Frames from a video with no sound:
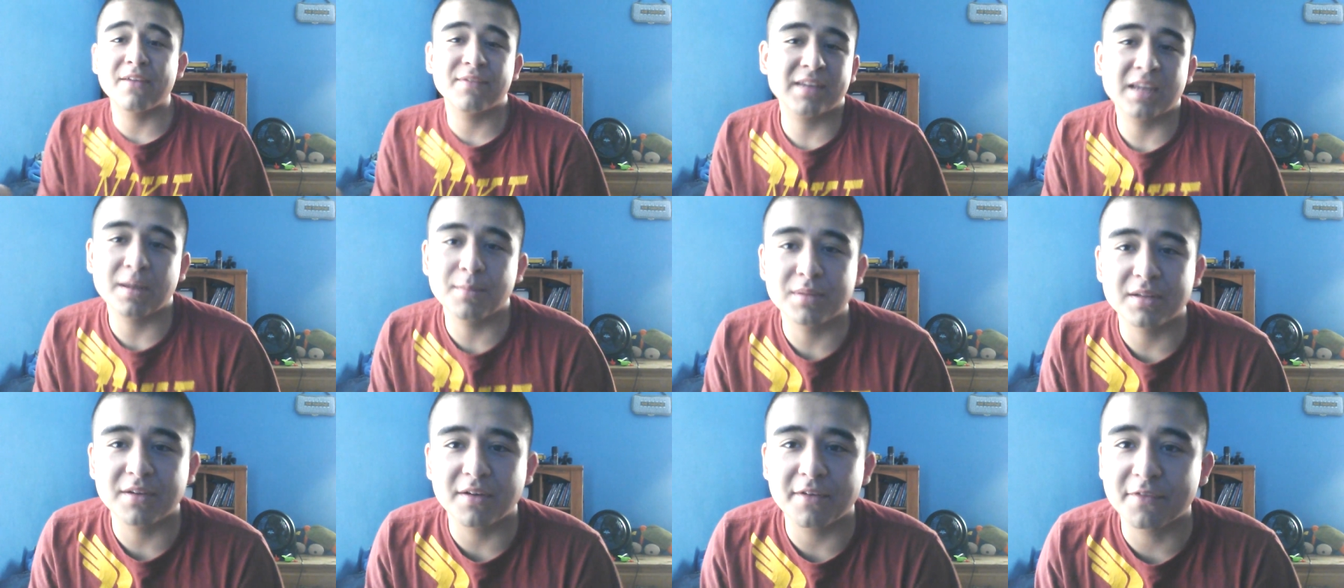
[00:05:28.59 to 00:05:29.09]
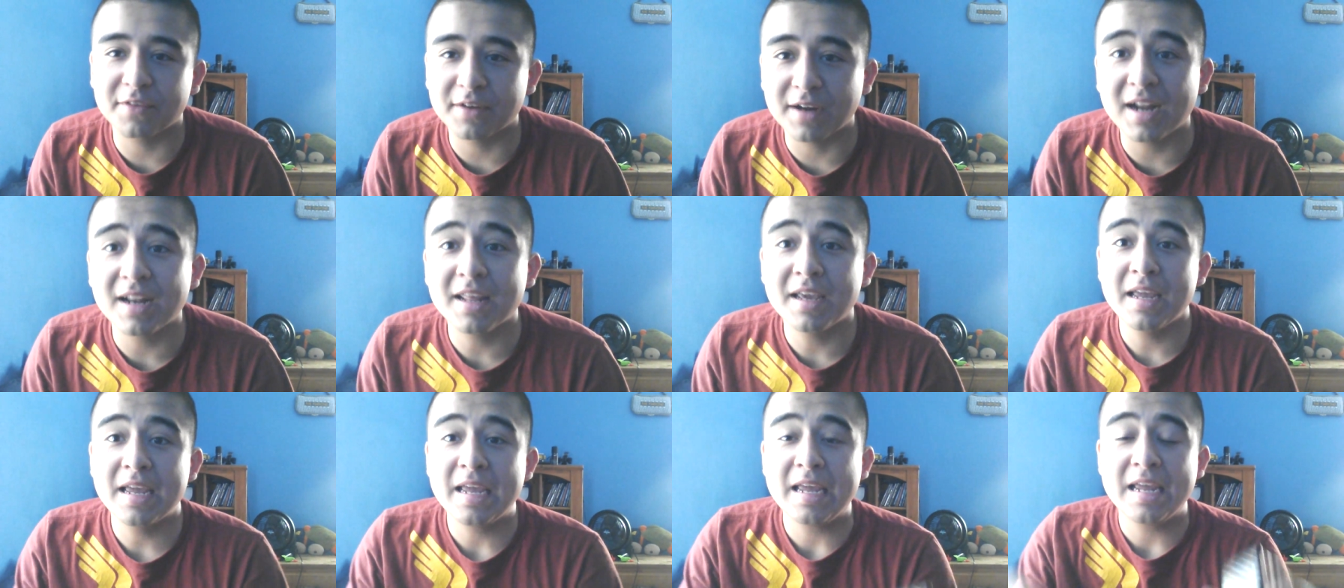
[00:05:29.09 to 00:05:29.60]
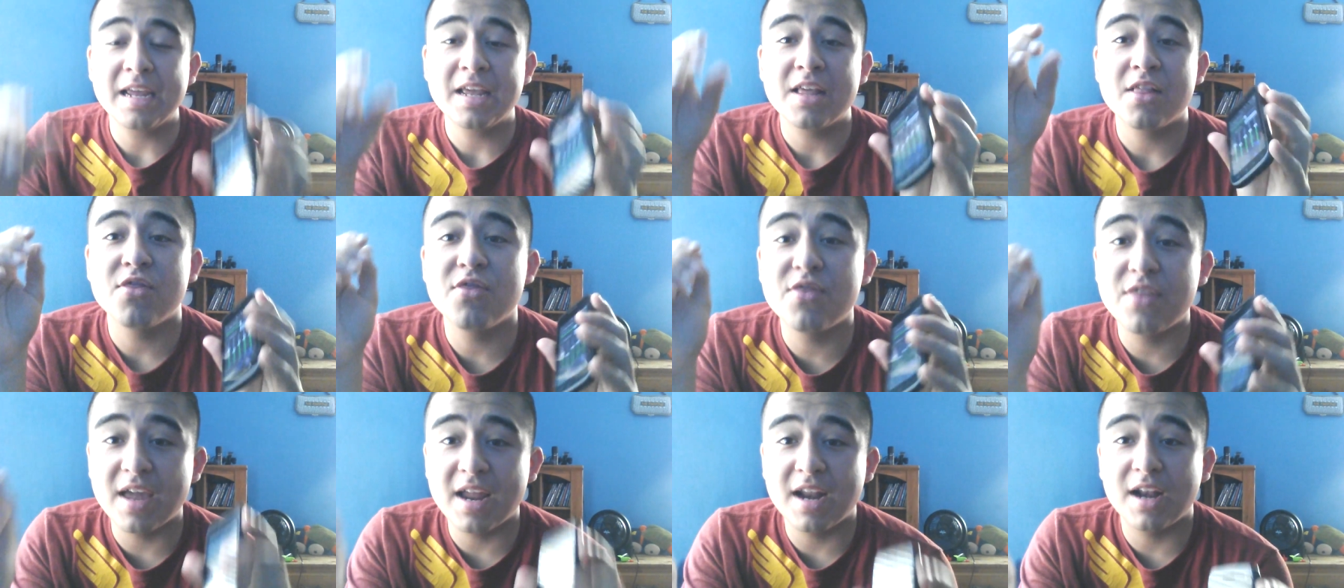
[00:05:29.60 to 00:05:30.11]
I forgot. Then
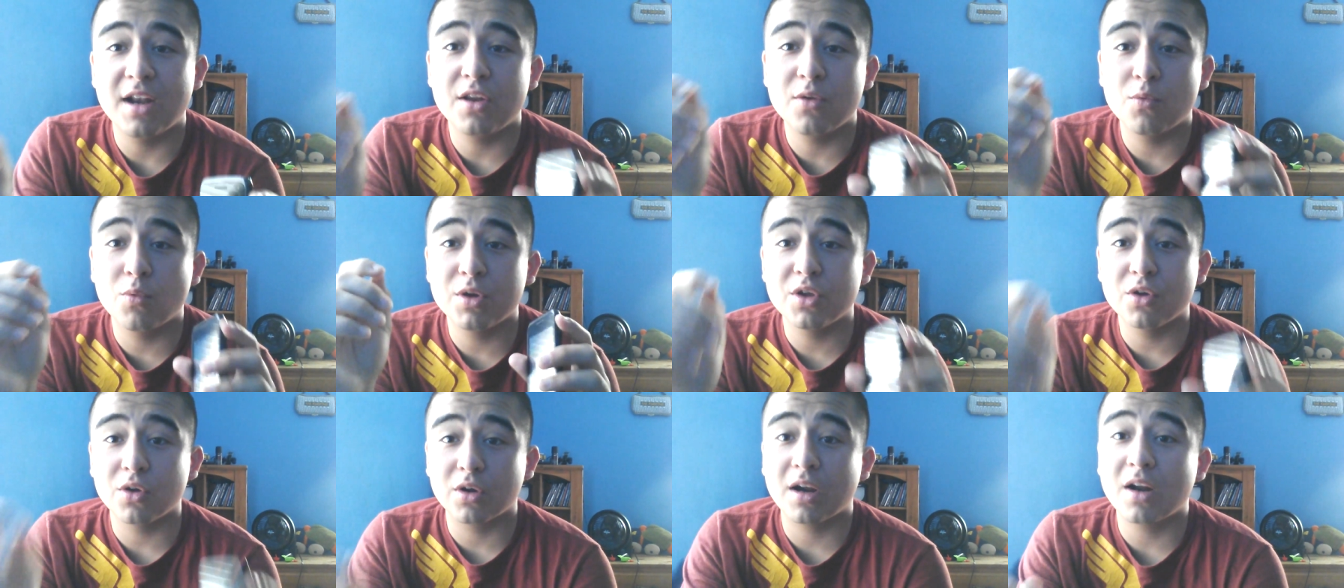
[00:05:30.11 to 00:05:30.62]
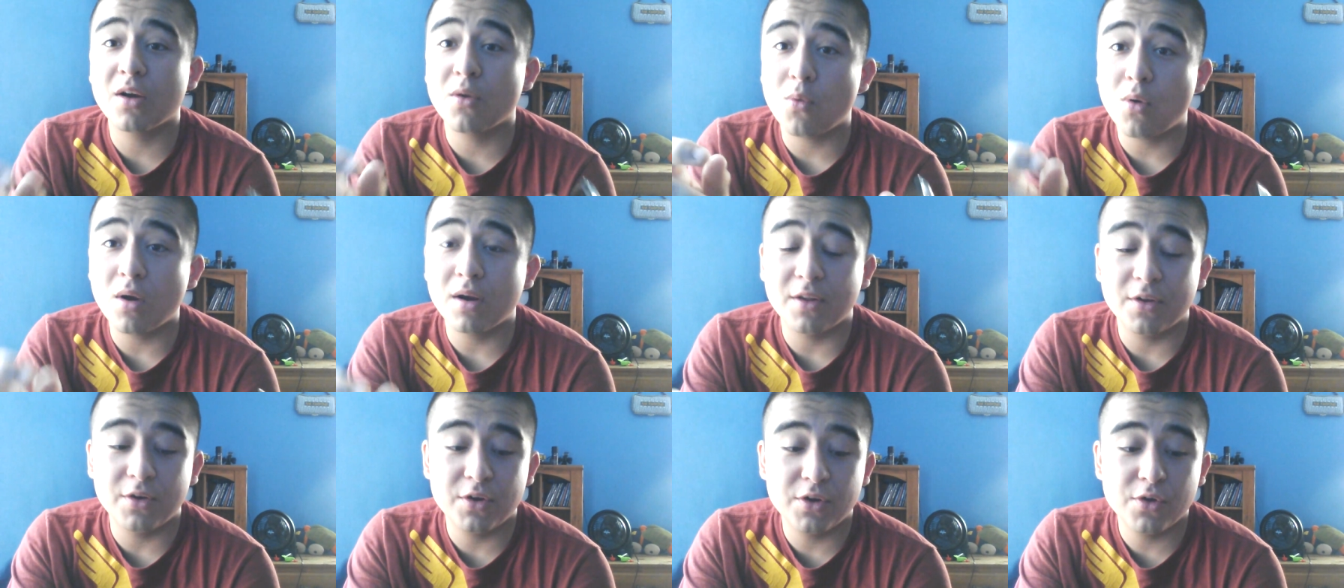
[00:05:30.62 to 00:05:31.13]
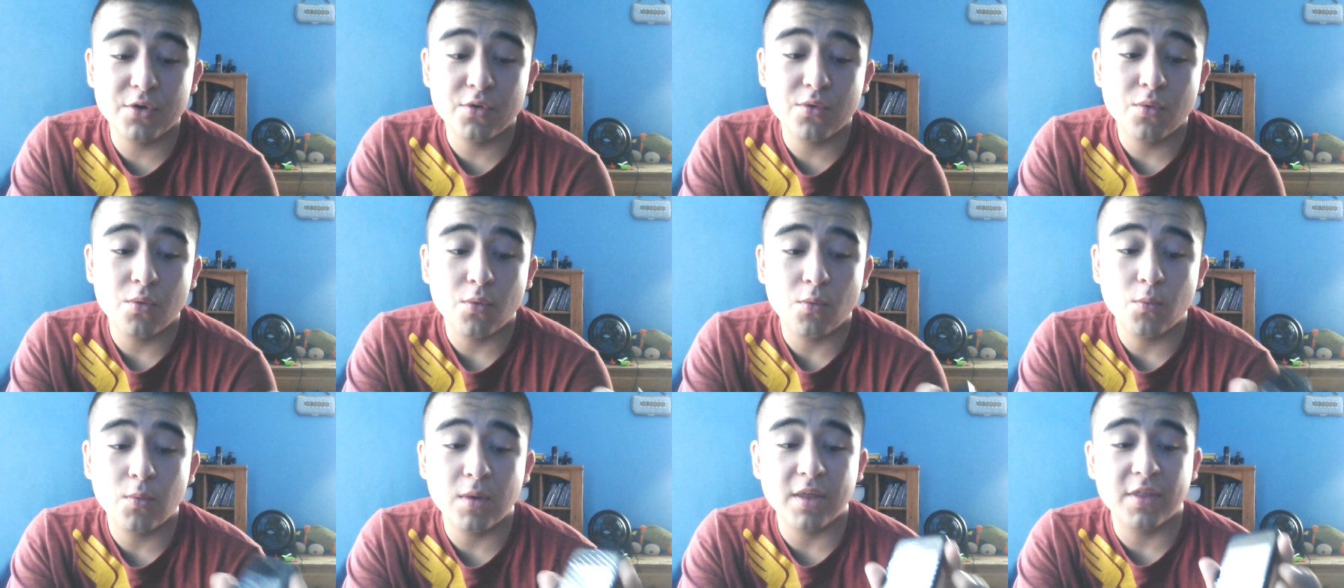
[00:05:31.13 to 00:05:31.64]
what you're going to want to do
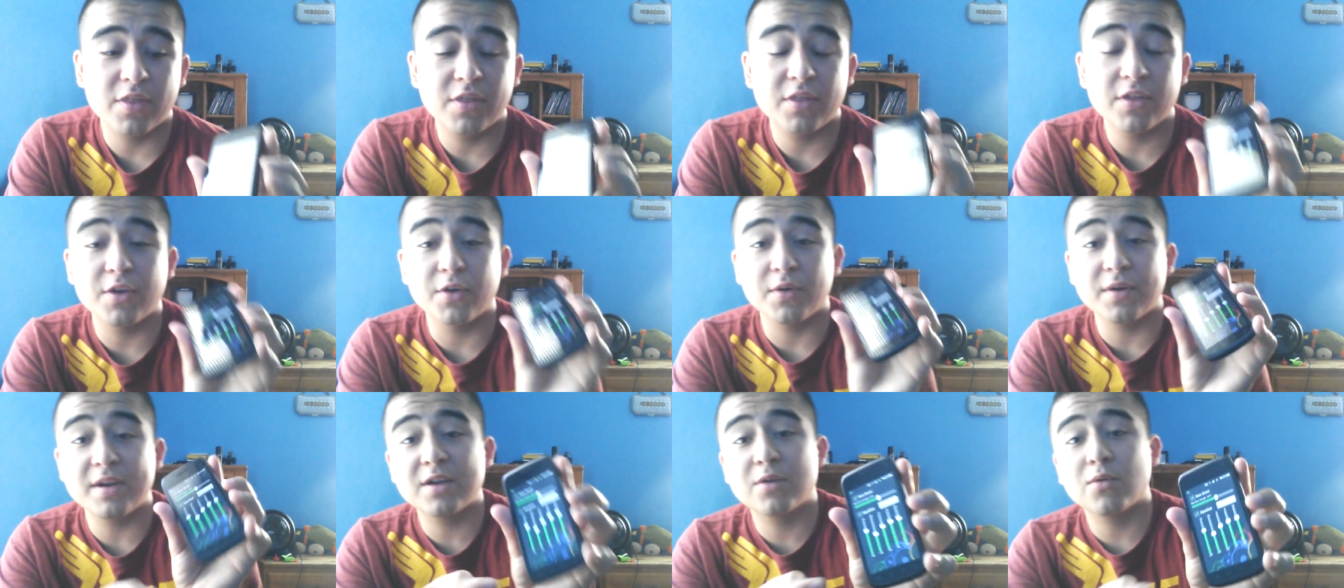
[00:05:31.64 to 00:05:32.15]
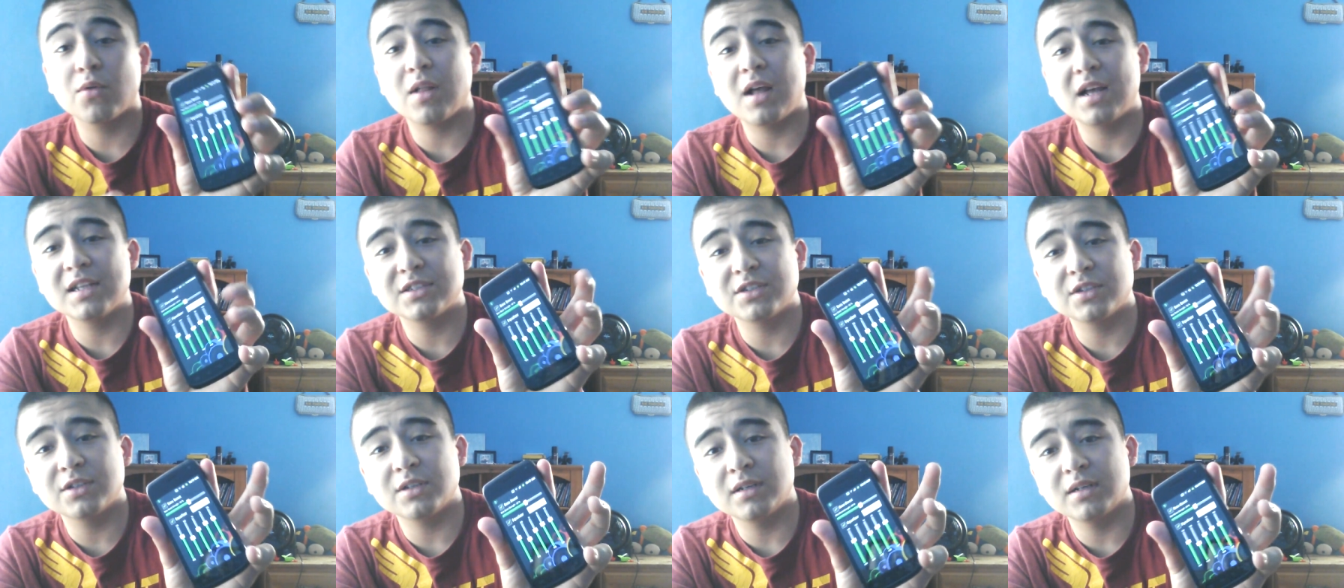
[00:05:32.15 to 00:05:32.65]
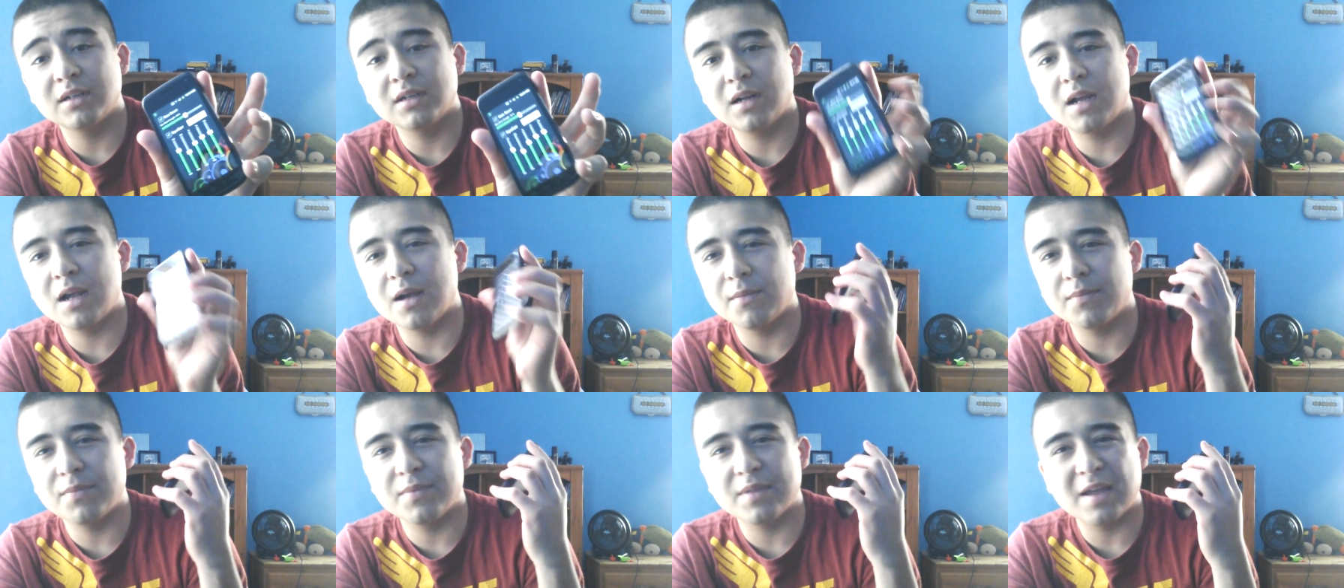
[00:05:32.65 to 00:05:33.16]
with your equalizer,
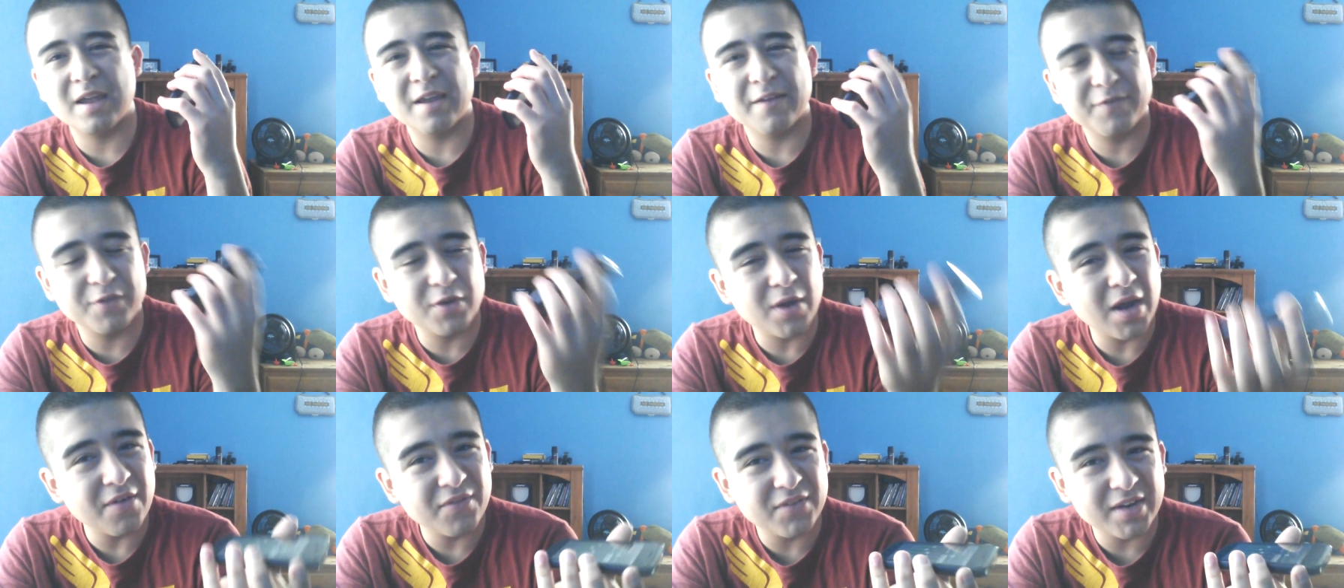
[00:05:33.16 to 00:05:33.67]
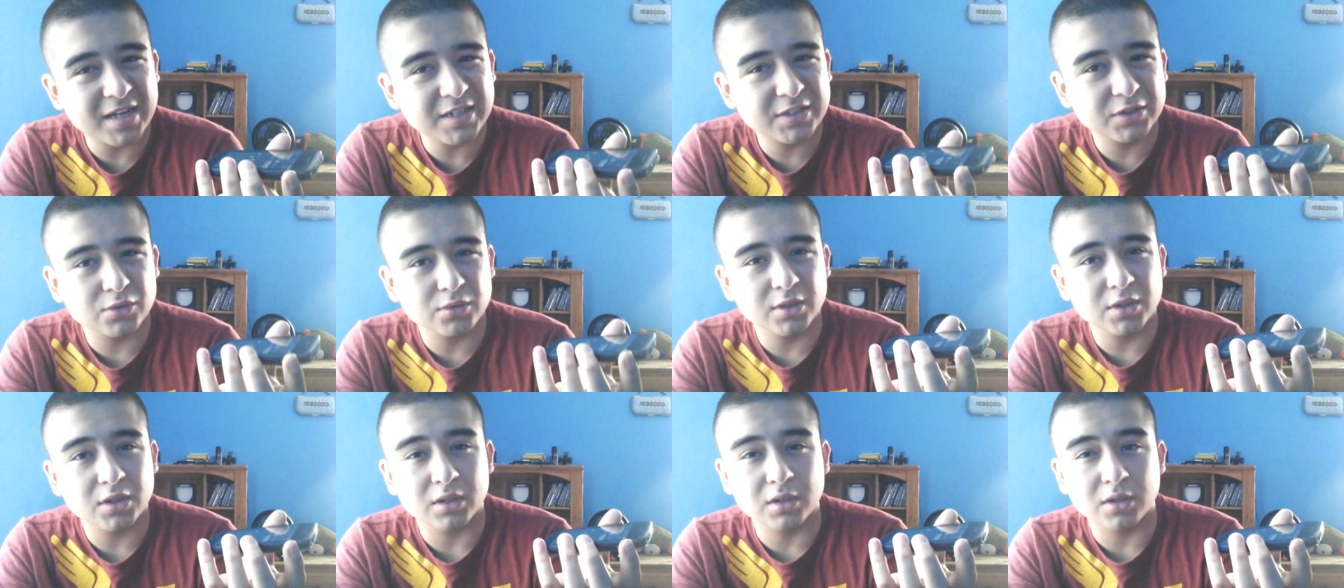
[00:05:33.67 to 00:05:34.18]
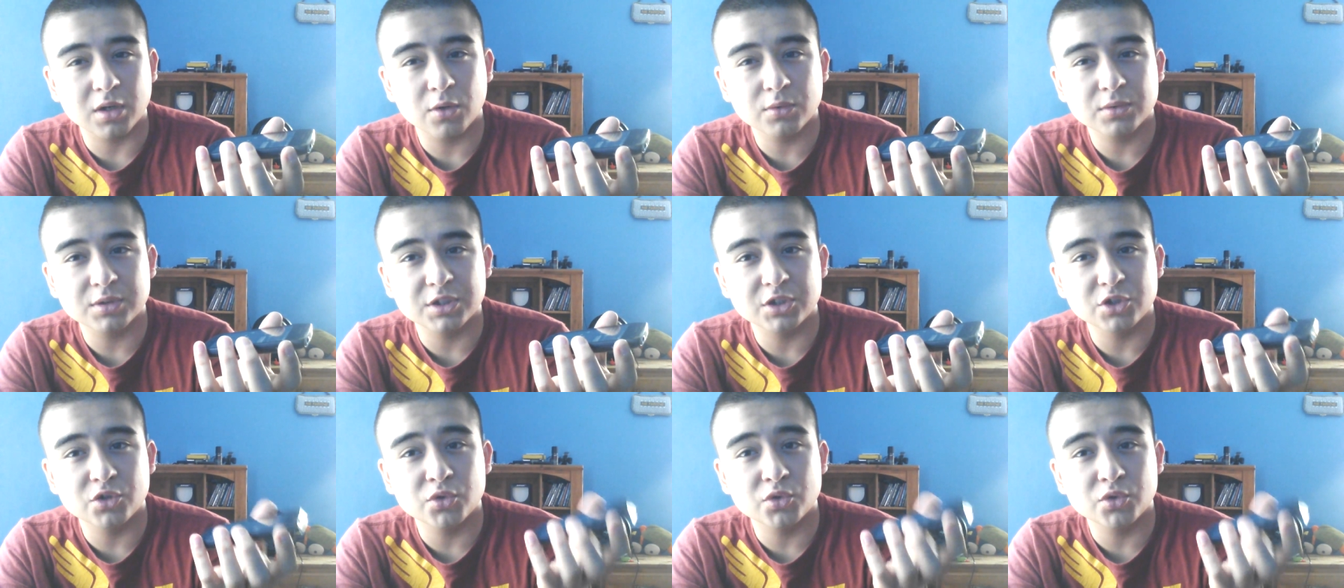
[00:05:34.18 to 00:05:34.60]
if you have an S3 or Note 2,